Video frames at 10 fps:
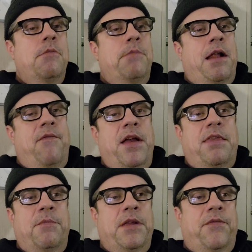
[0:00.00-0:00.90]
but I'll
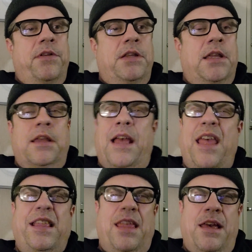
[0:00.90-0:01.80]
find some different tea. I
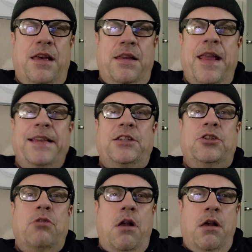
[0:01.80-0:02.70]
like the nice,
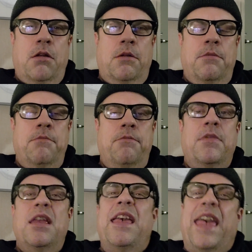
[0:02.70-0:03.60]
strong,
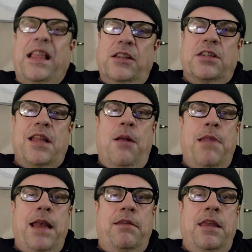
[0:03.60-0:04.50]
English style
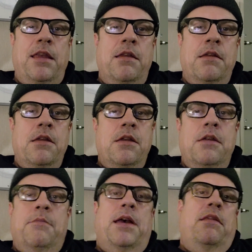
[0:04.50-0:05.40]
black tea,
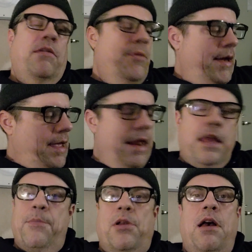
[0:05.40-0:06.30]
but this morning I got a
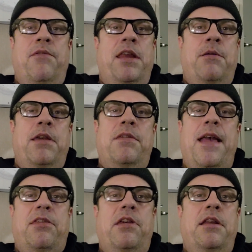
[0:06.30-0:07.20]
cup of coffee anyway, so
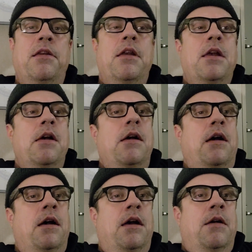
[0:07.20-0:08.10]
that's good.
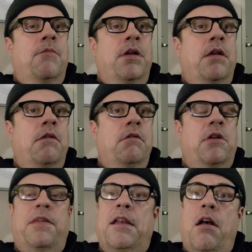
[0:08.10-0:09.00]
The
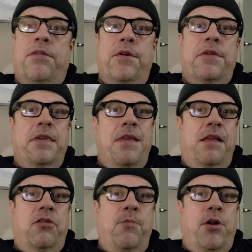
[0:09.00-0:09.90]
good thing also is it's
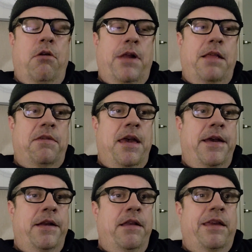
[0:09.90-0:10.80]
not super cold
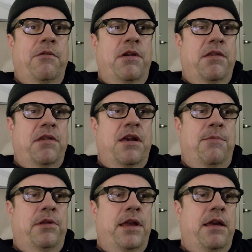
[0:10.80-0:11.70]
outside like it was a
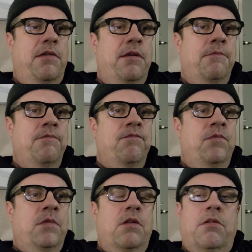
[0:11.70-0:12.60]
couple days,
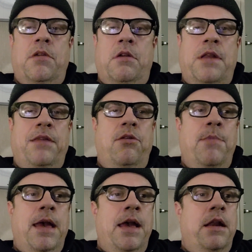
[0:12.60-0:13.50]
so not too
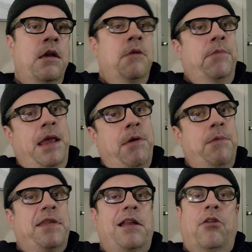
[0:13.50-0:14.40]
bad. But anyway,
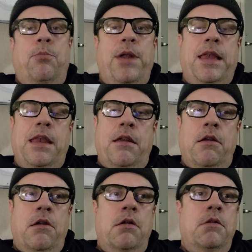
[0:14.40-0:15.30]
we'll take a little break
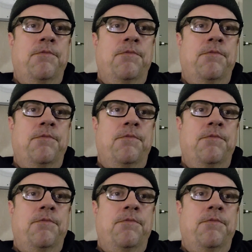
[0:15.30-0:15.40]
here,